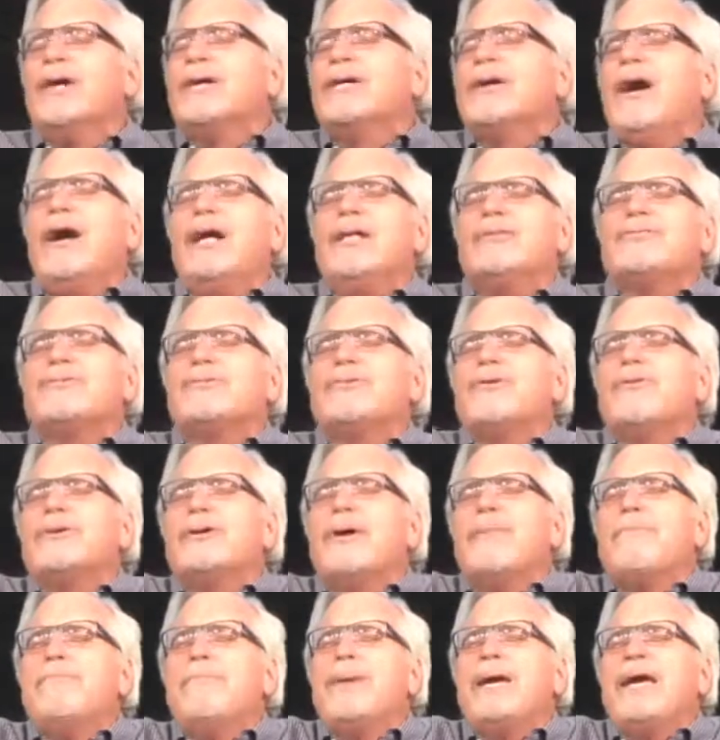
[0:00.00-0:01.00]
God's doing
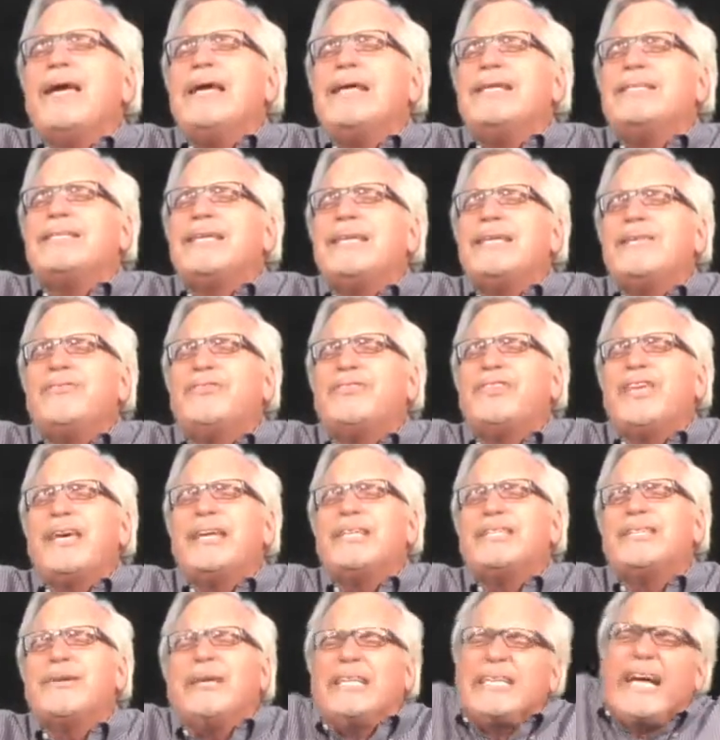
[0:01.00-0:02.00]
amazing
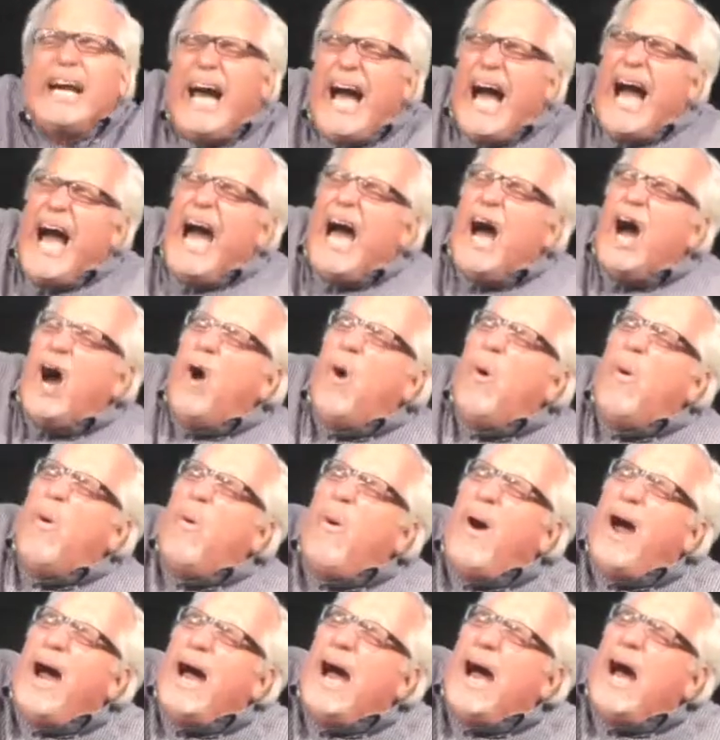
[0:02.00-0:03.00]
things.
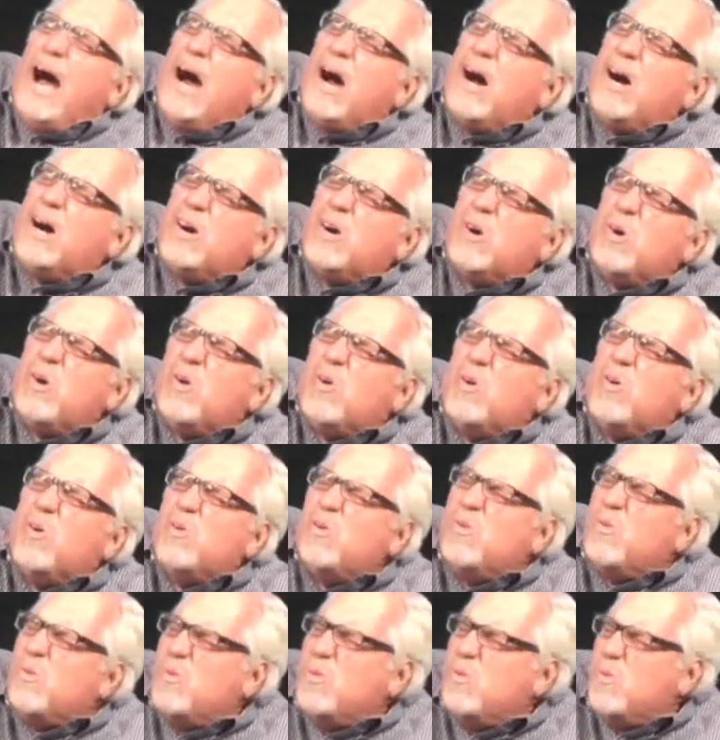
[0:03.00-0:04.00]
Ow,
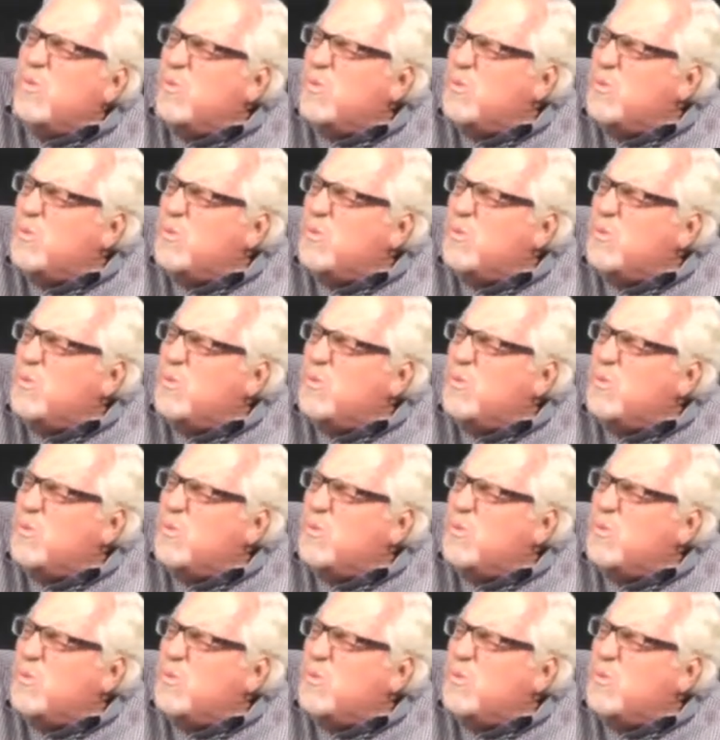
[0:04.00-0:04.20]
ow.